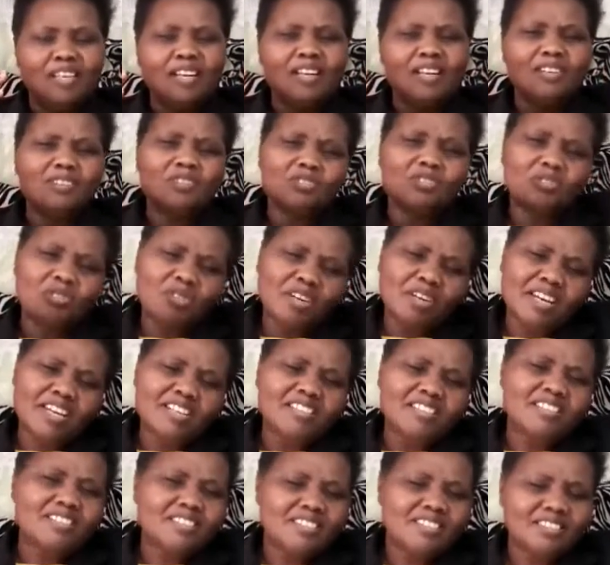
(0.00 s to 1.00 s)

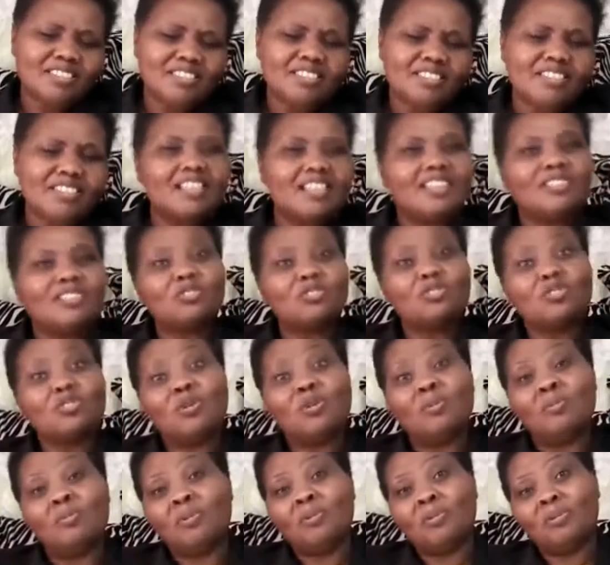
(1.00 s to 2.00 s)
stress is
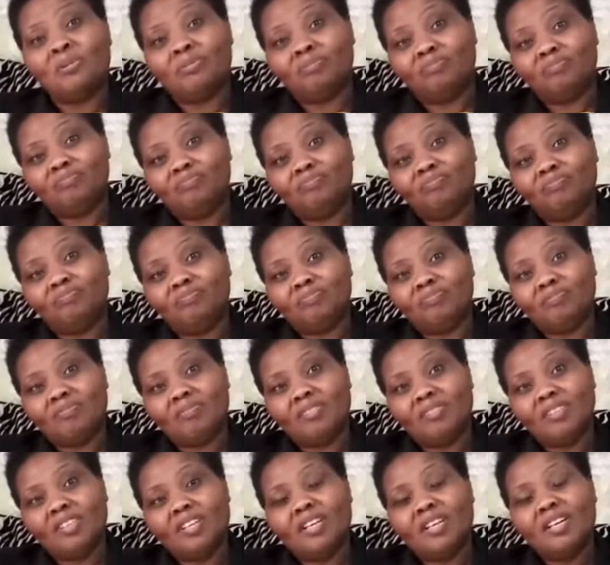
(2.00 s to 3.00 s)
normal.
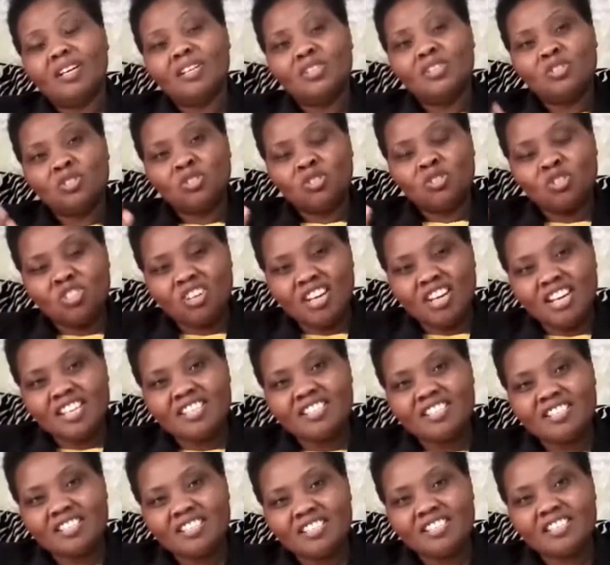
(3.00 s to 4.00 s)

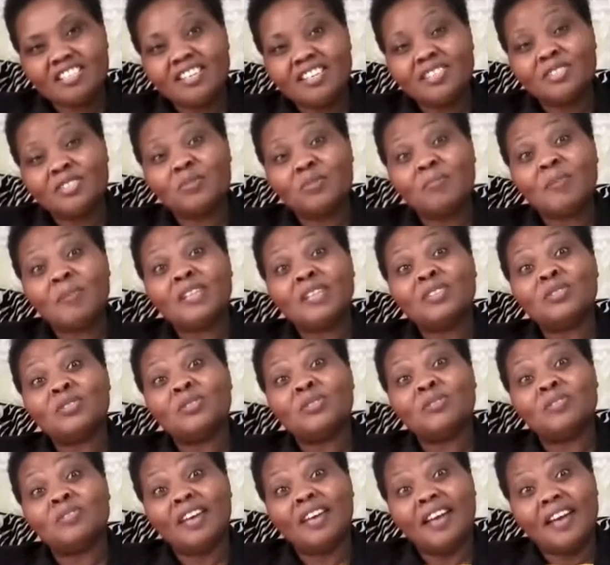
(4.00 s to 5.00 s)
Stress is part
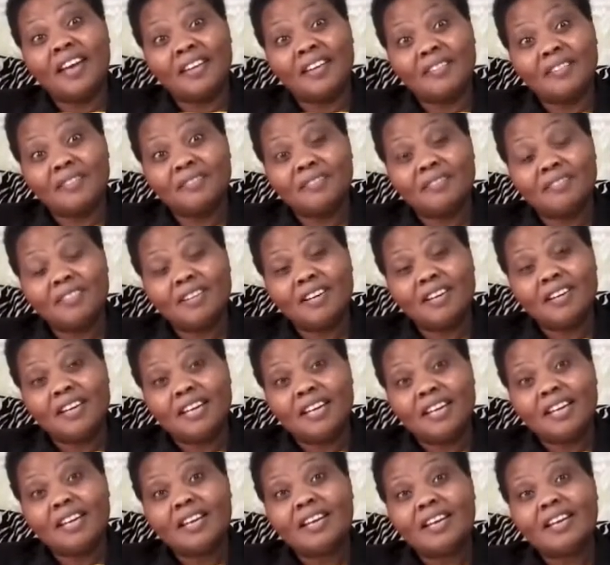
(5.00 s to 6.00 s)
of life.
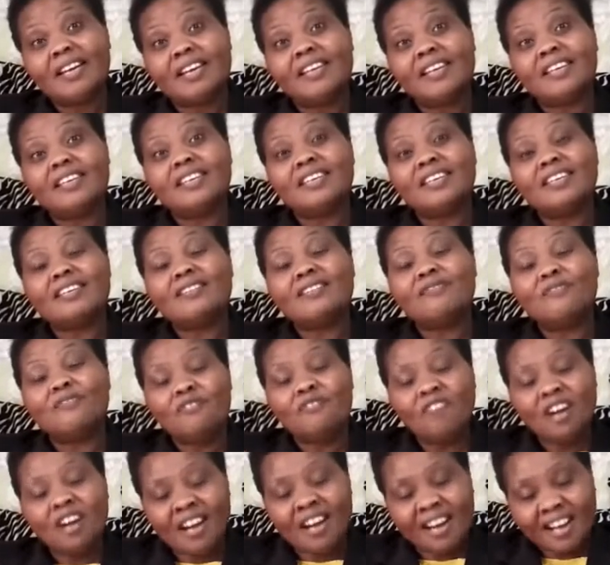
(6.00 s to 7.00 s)
In
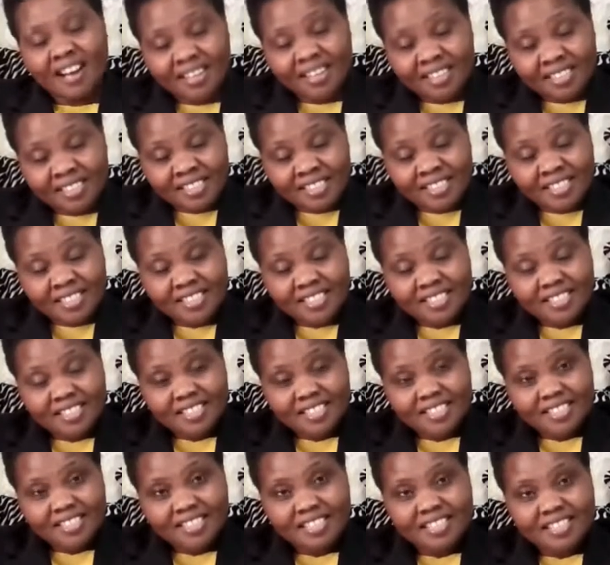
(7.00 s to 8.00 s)
fact,
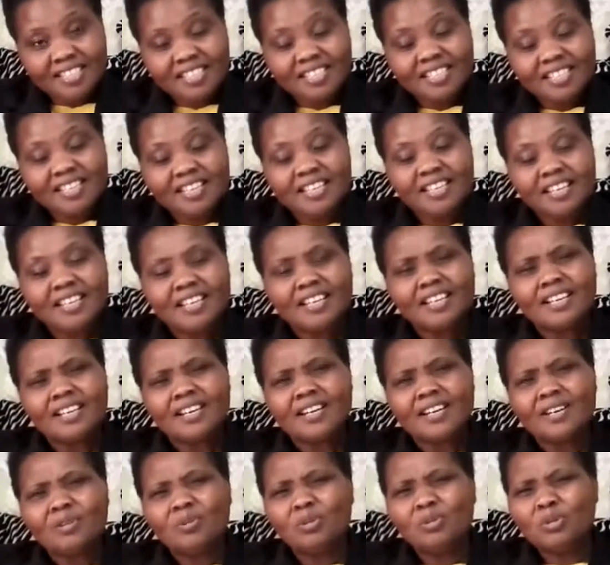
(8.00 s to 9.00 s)

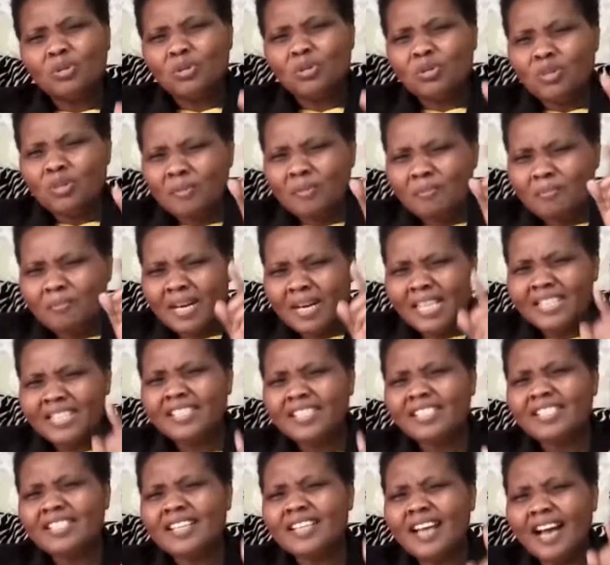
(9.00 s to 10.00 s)
would you
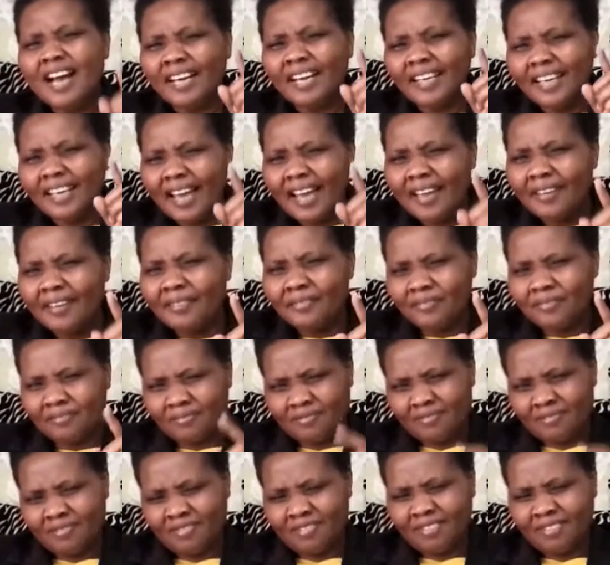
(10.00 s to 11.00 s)
imagine a life
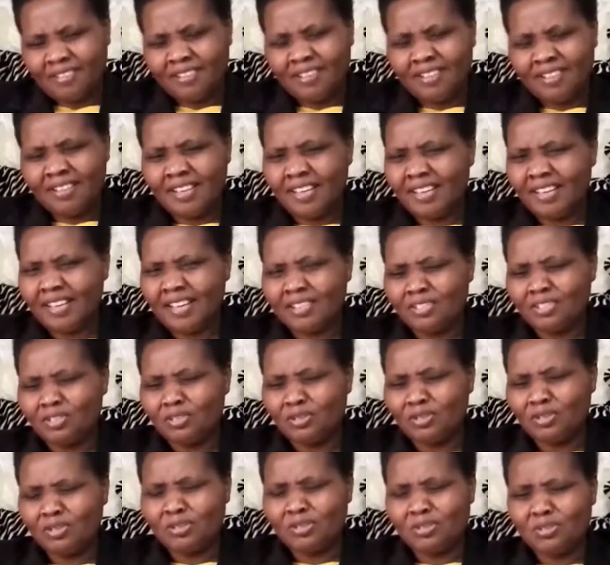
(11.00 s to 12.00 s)
that has
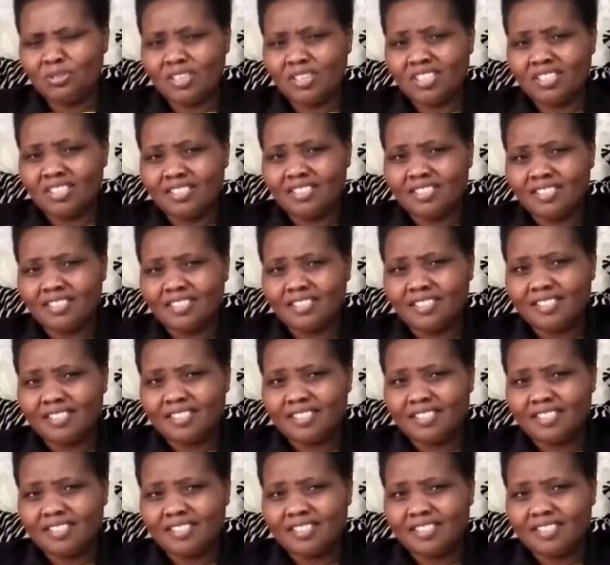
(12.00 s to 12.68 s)
no stress?